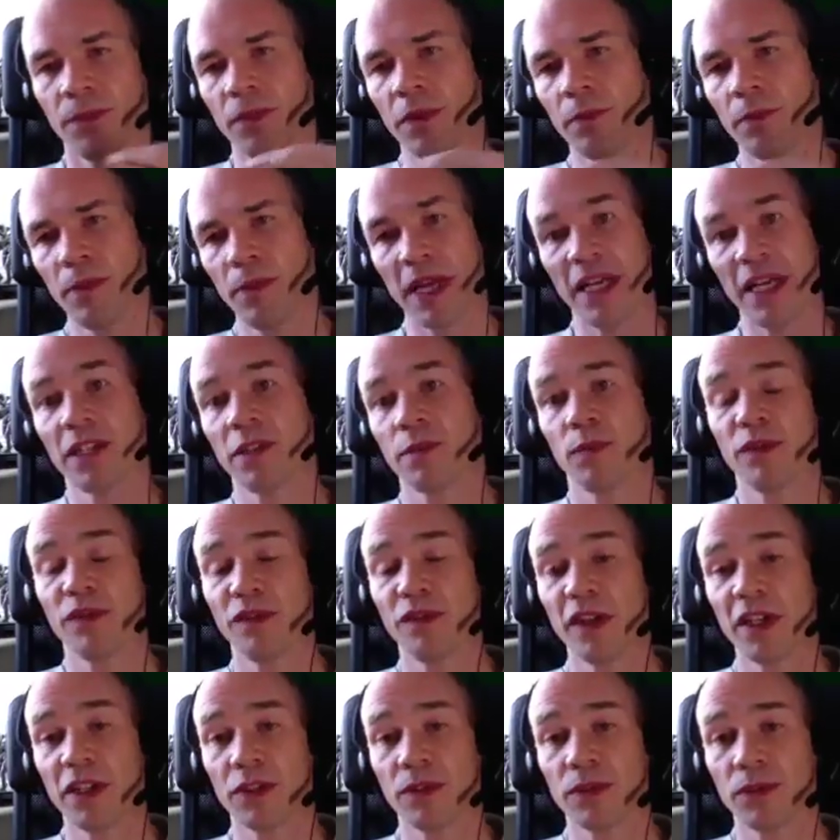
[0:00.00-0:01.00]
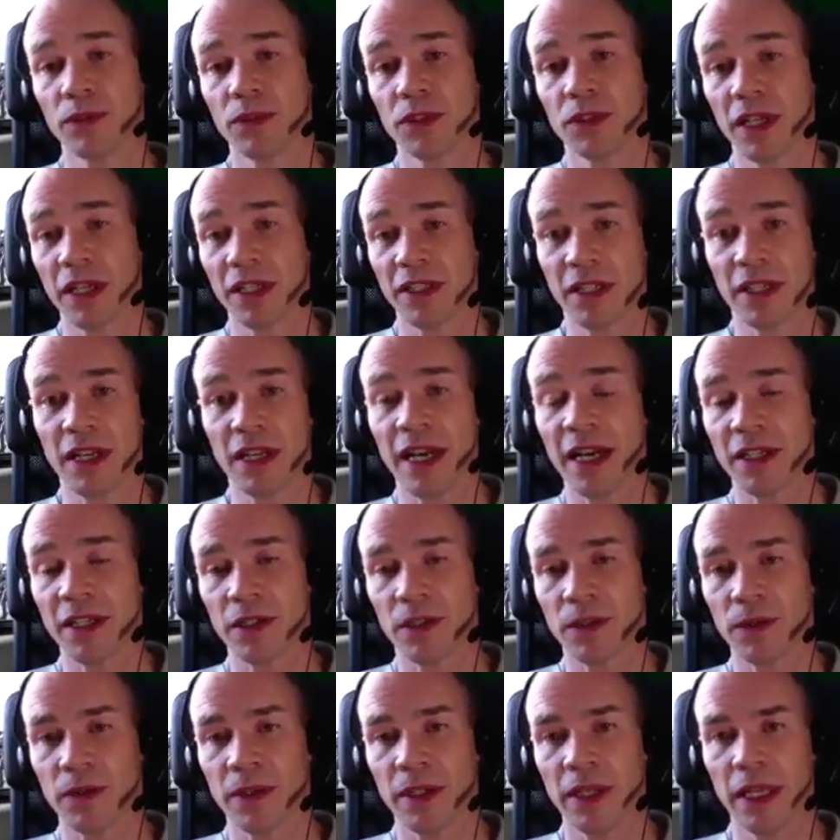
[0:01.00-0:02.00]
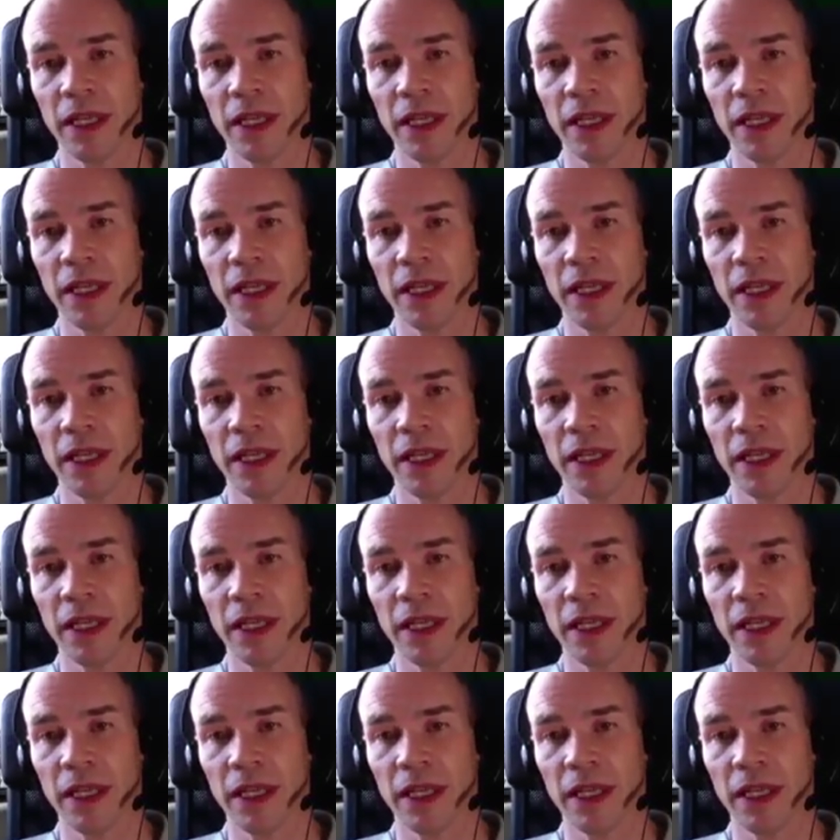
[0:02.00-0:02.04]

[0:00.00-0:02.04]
the best professionals as an adult.